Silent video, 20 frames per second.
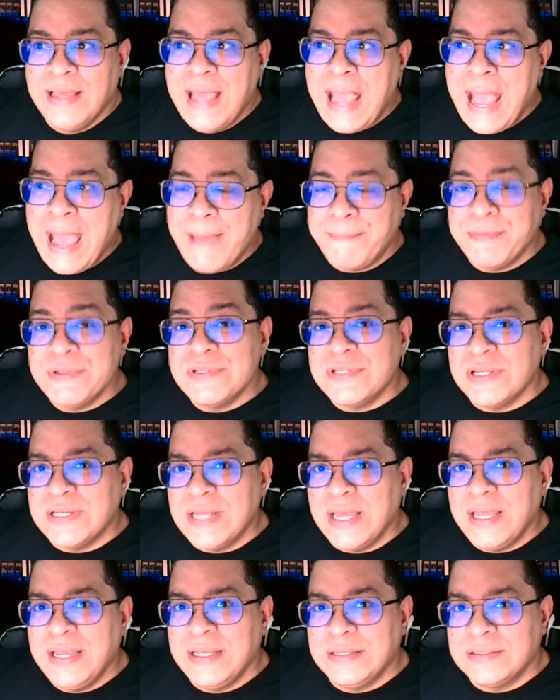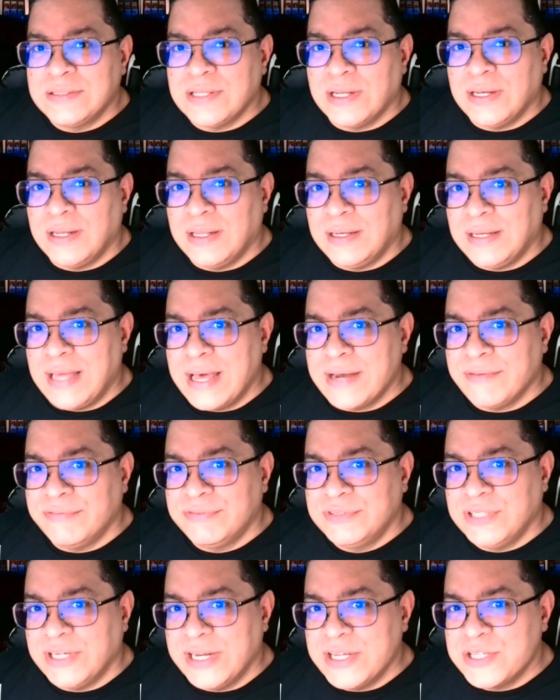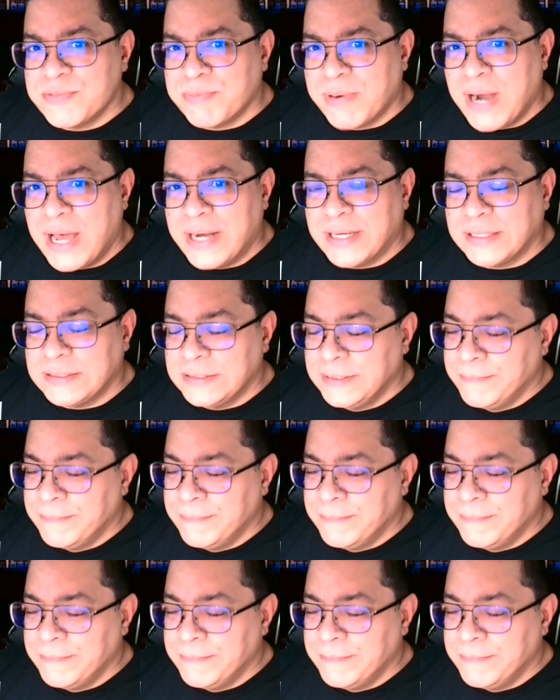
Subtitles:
happen today into a lot of today's product.